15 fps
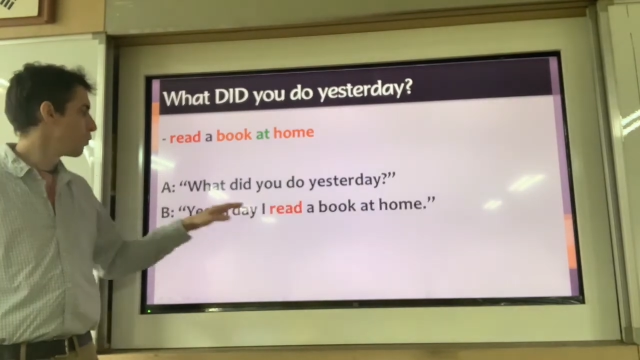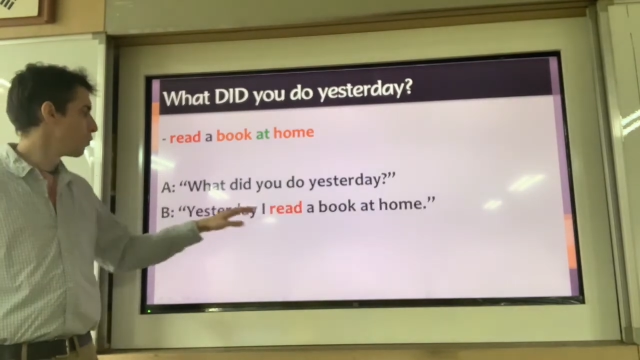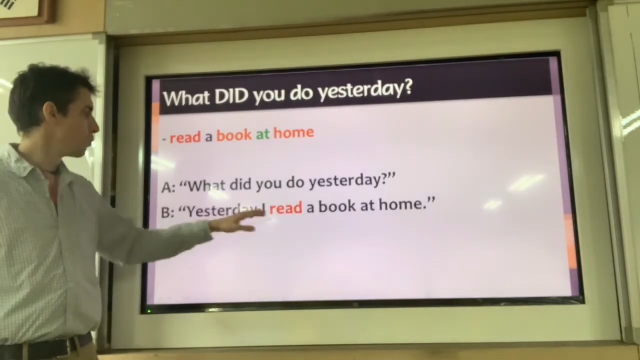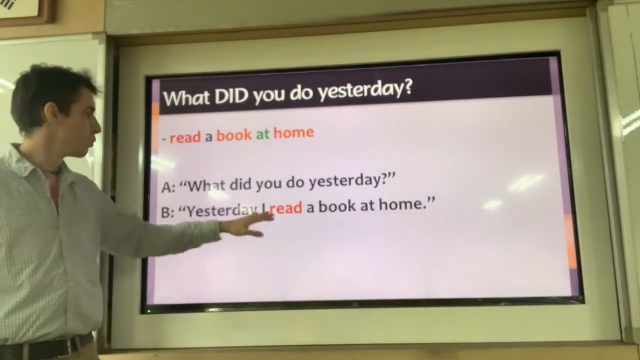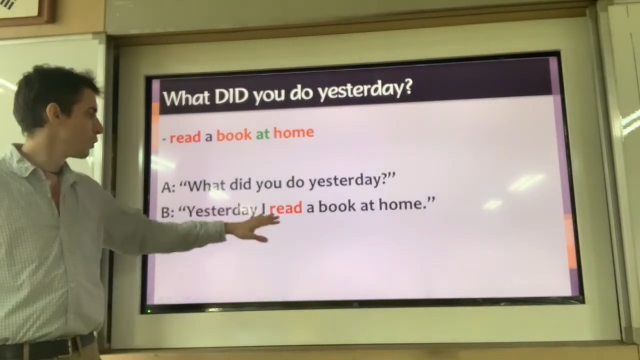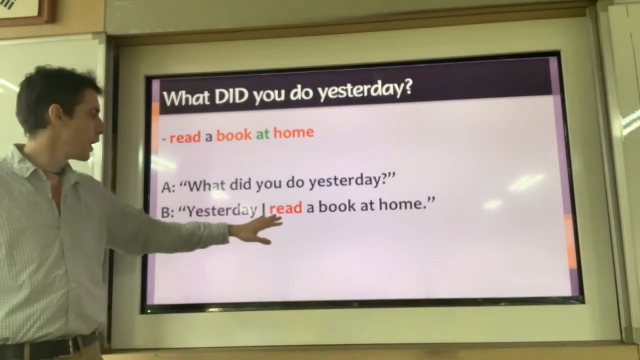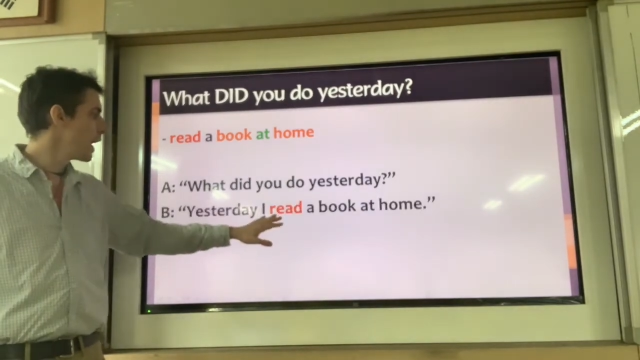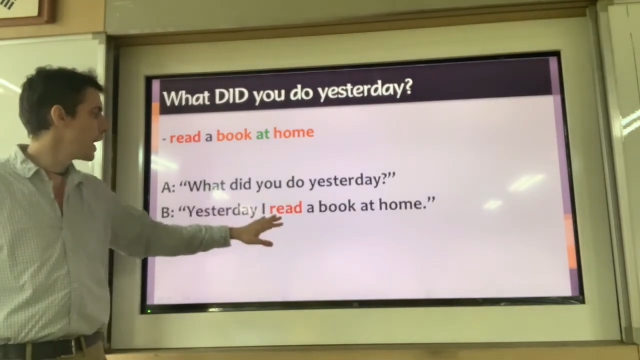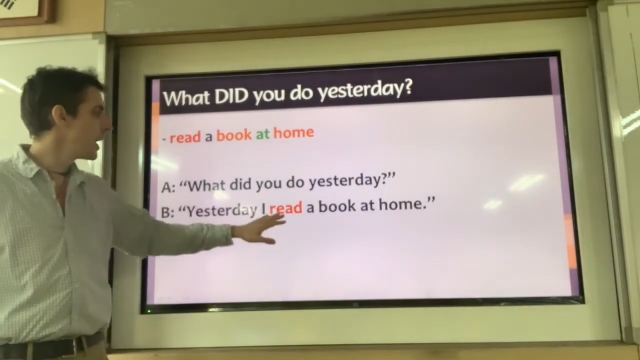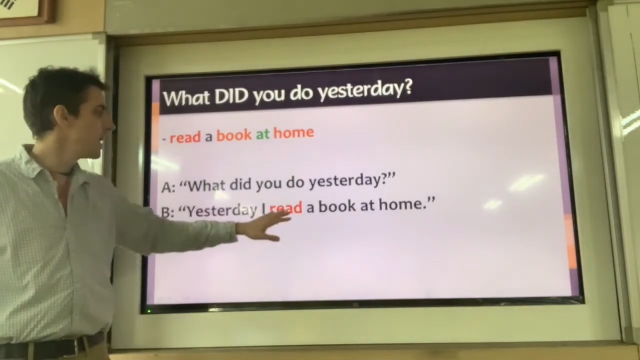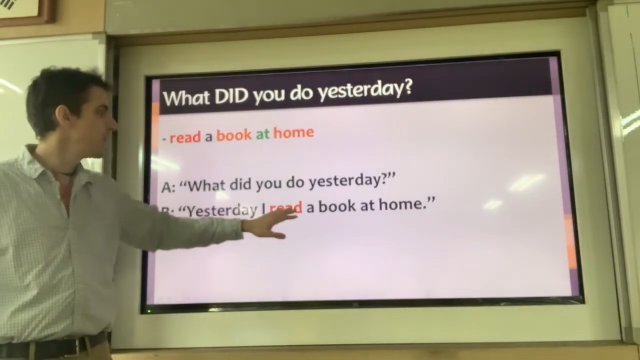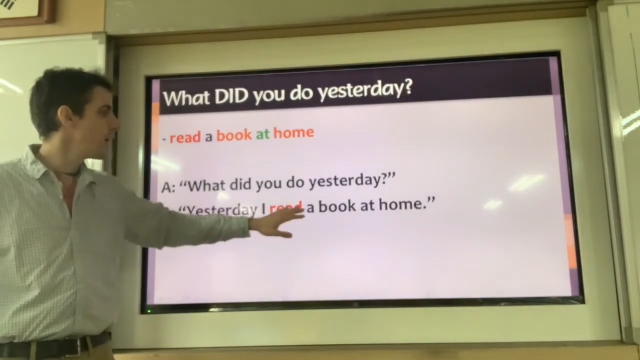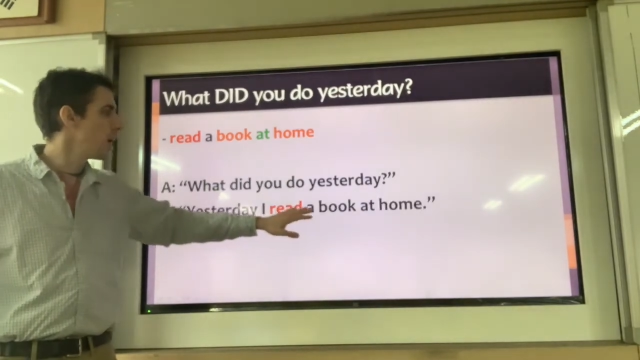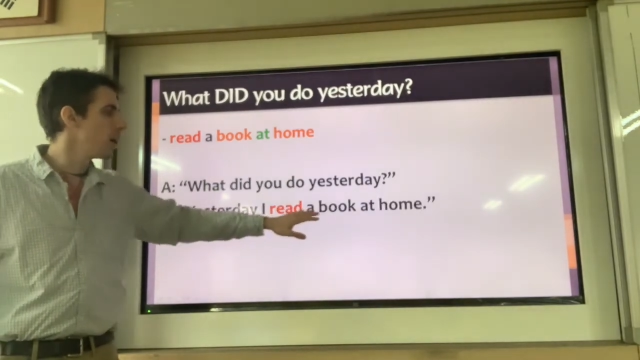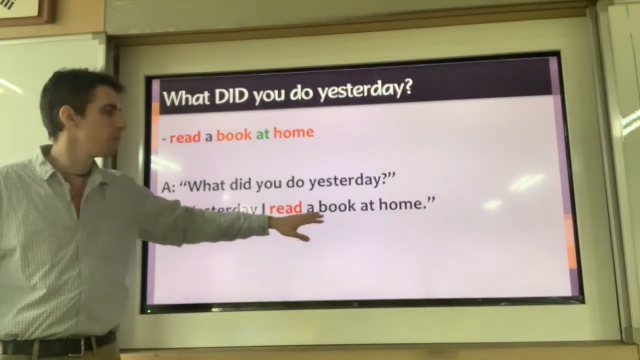read
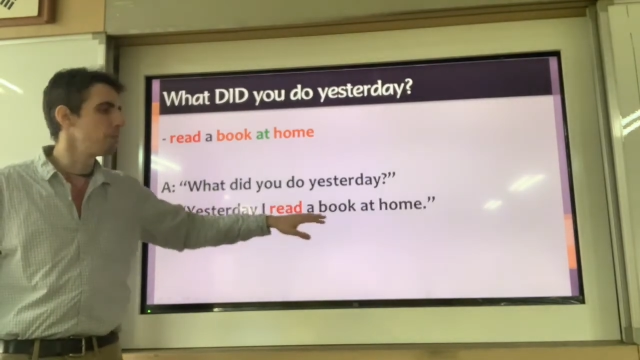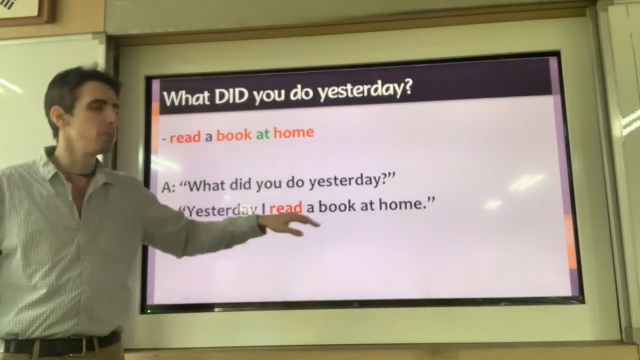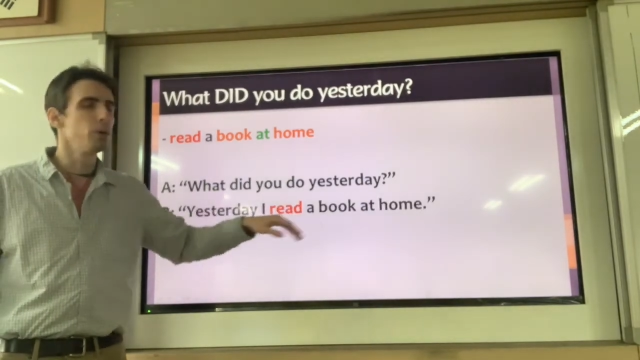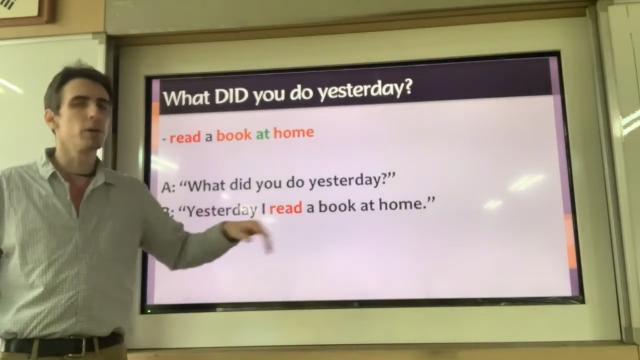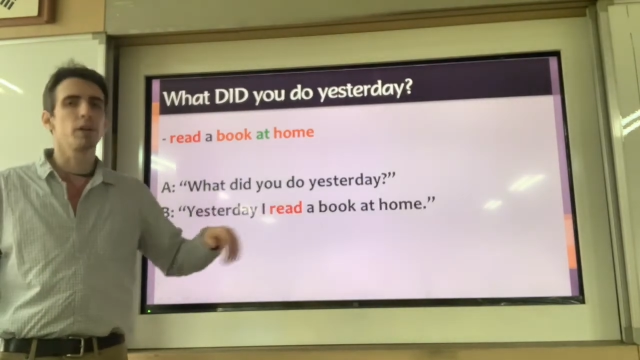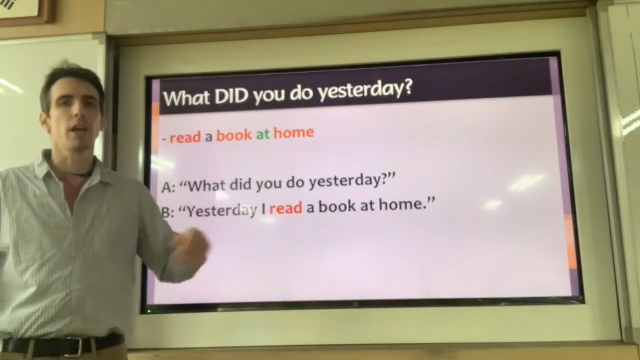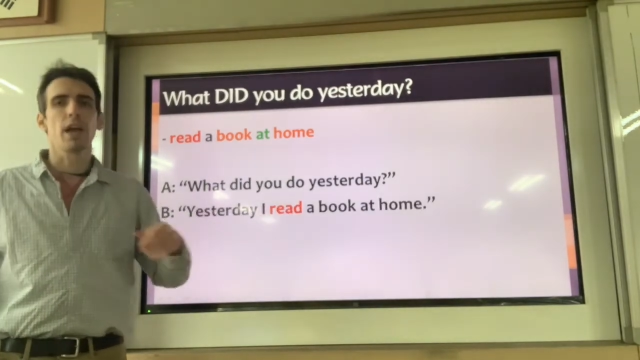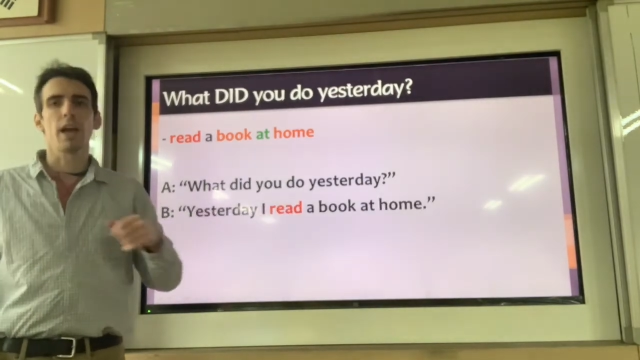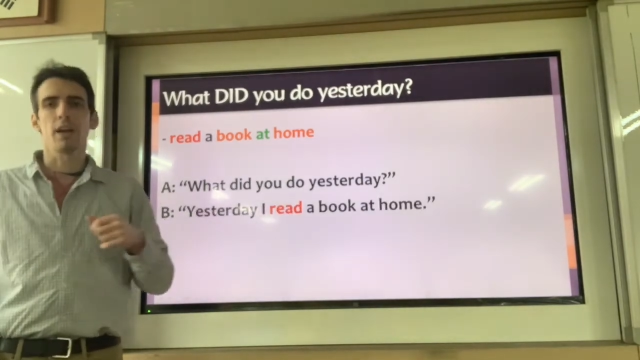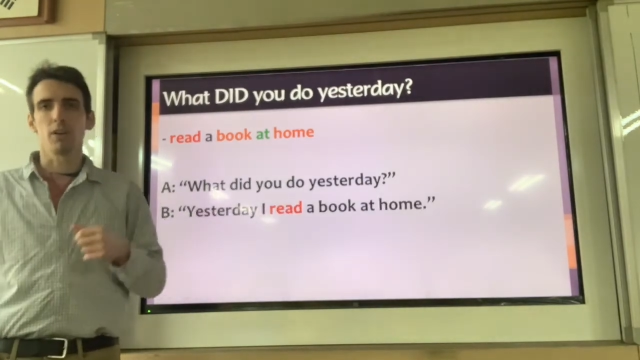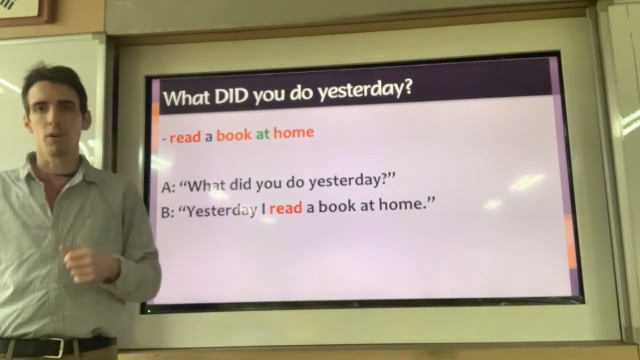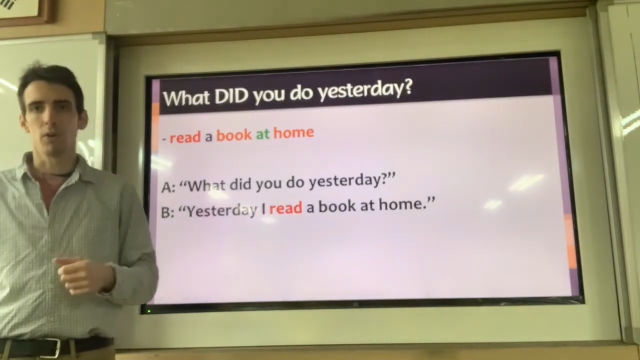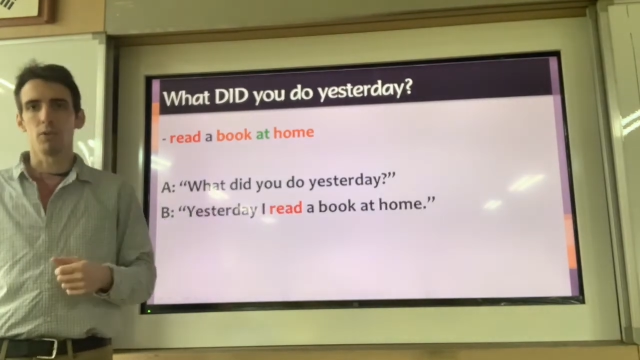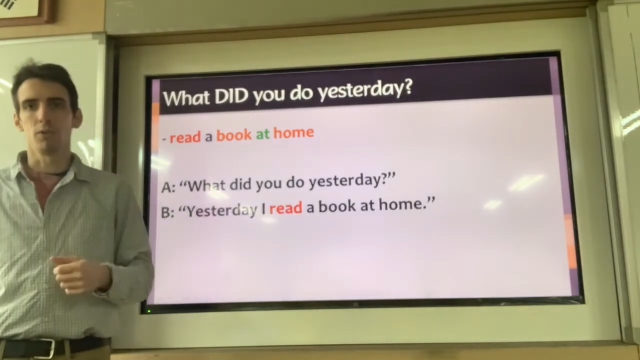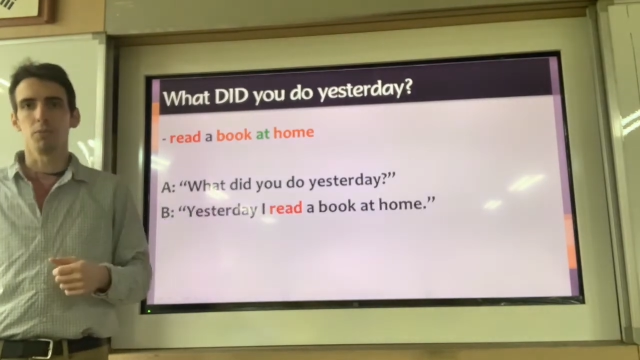a book at
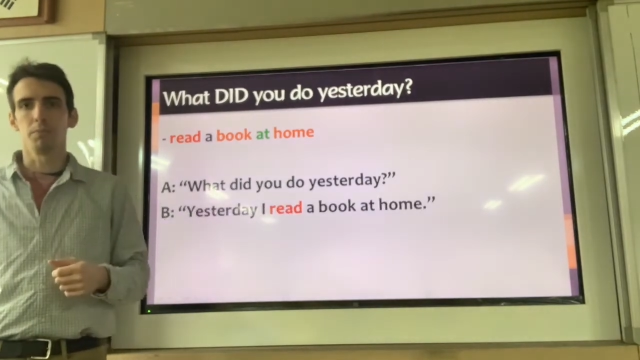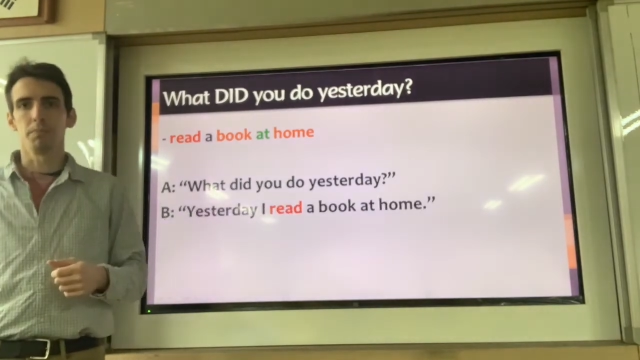home.